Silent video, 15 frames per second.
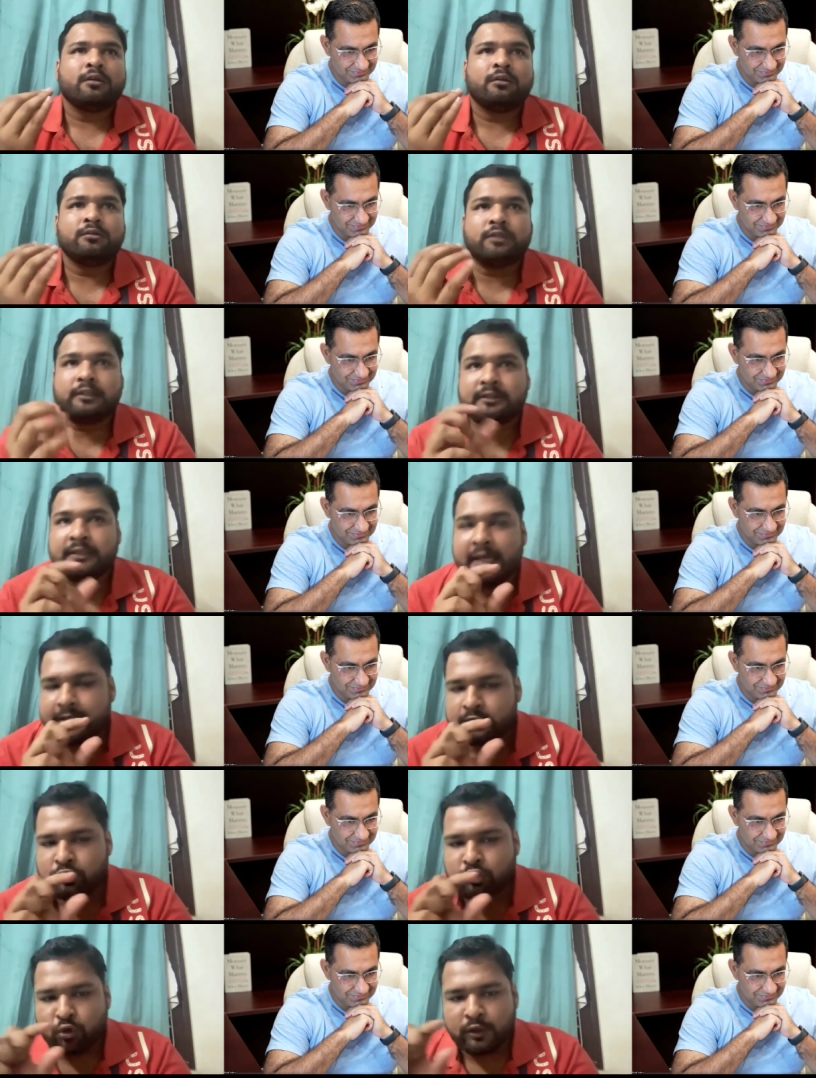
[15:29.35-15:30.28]
Speaker 1: the
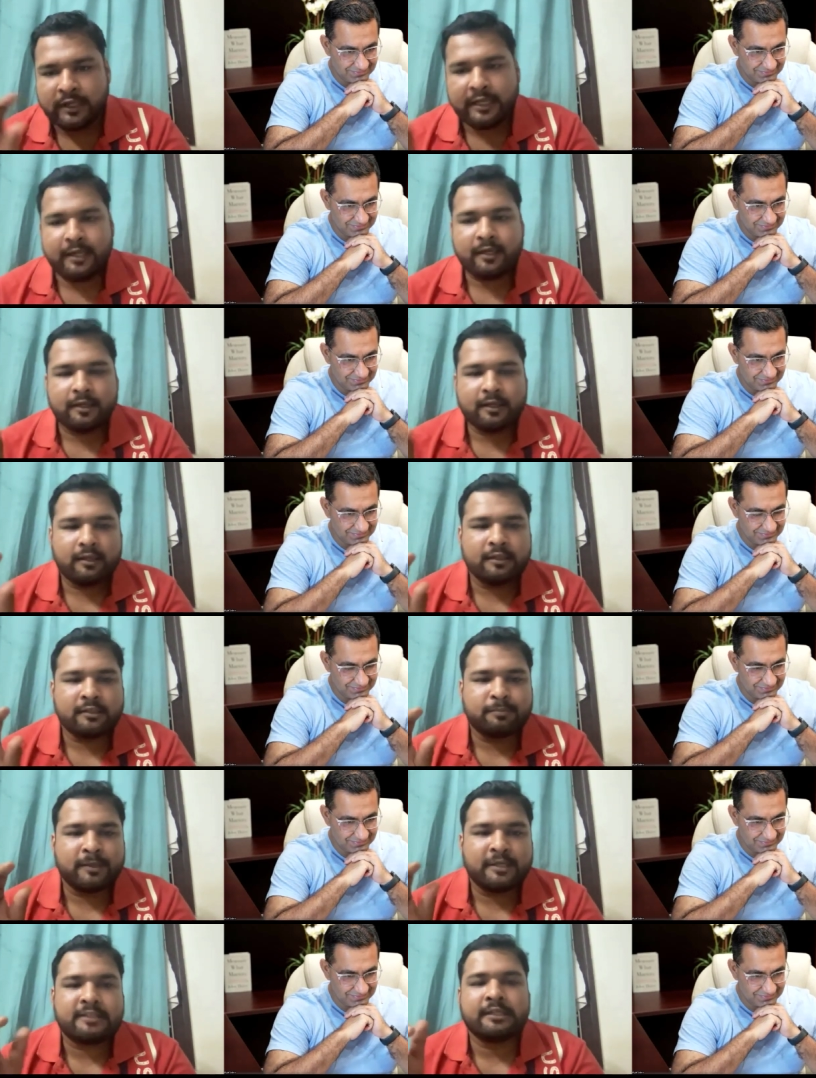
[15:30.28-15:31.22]
things to take
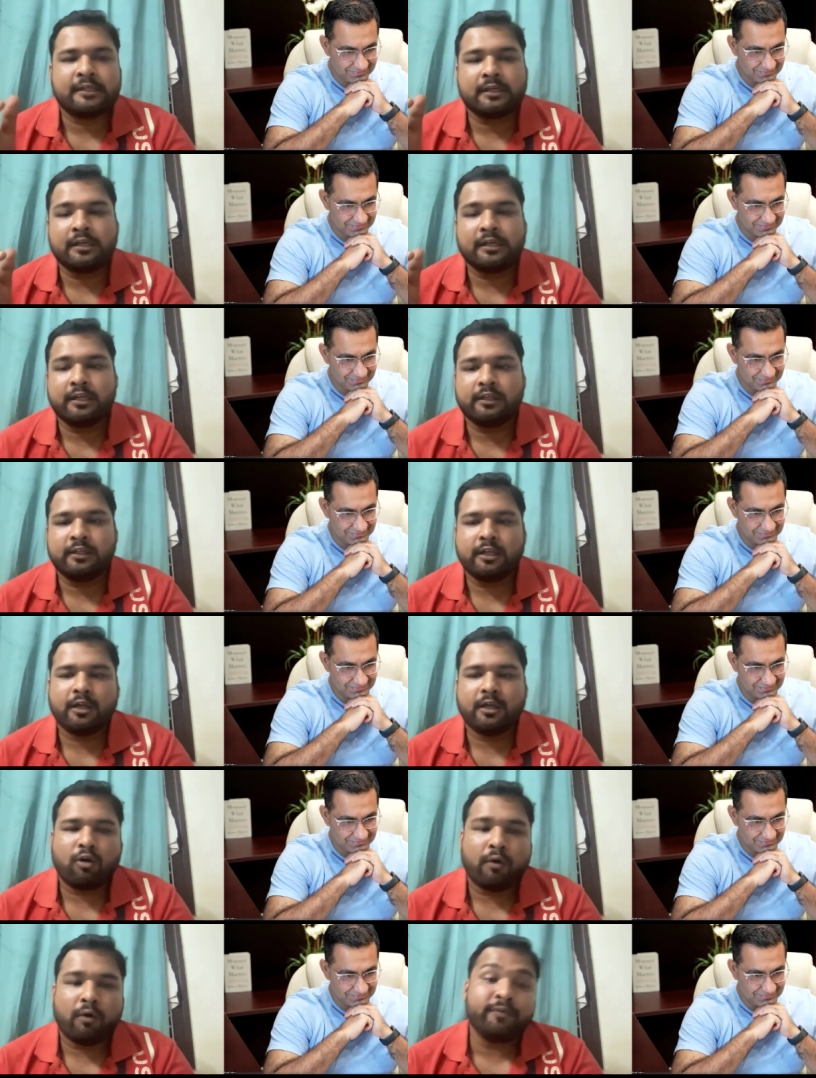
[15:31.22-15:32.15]
is basically
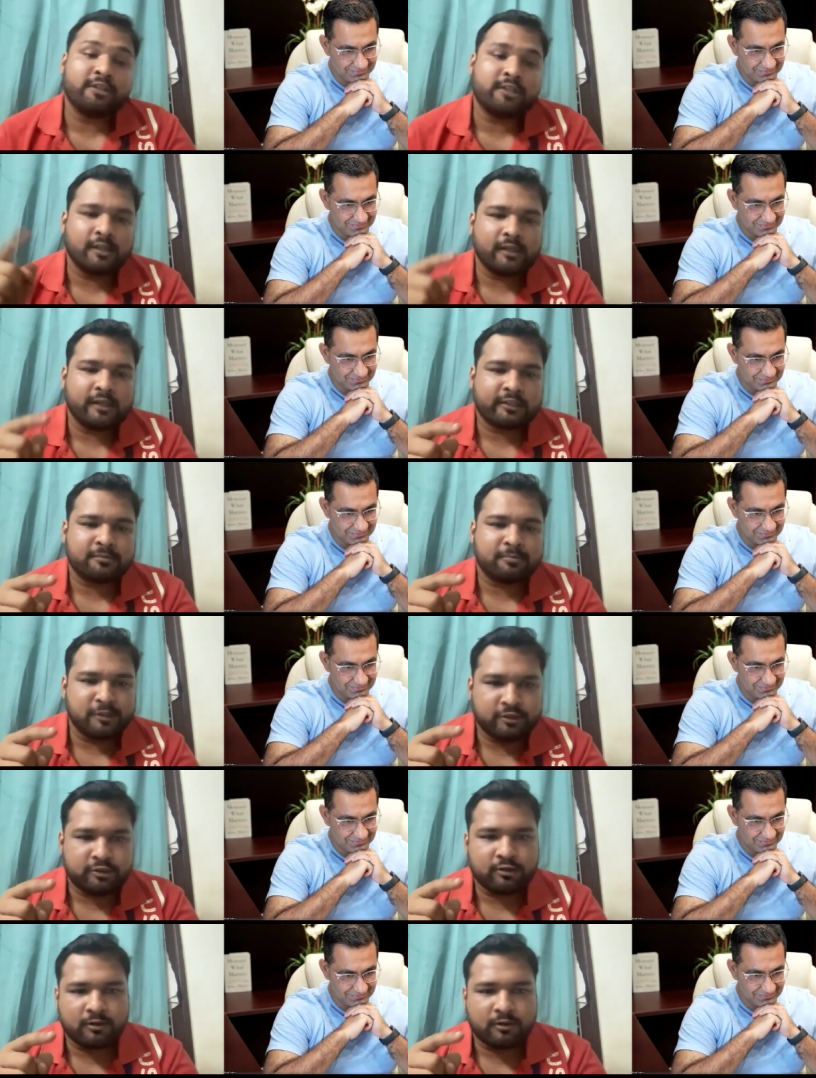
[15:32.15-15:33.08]
the official
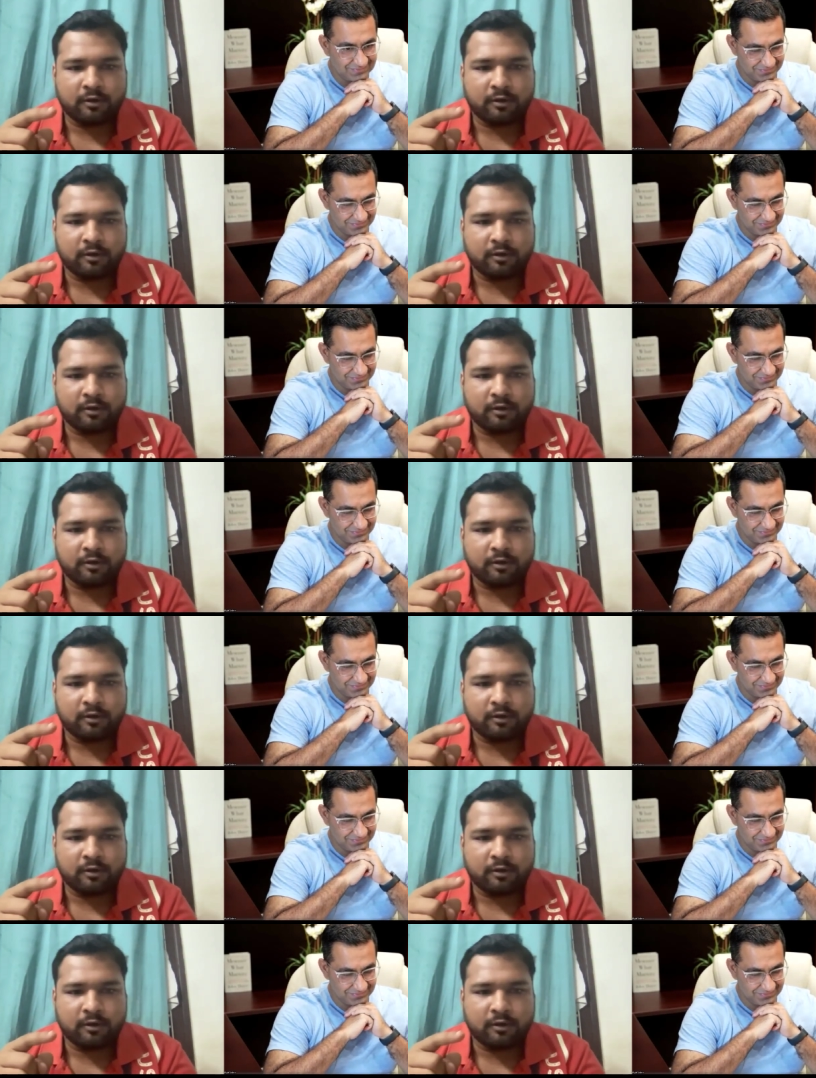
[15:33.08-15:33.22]
explanation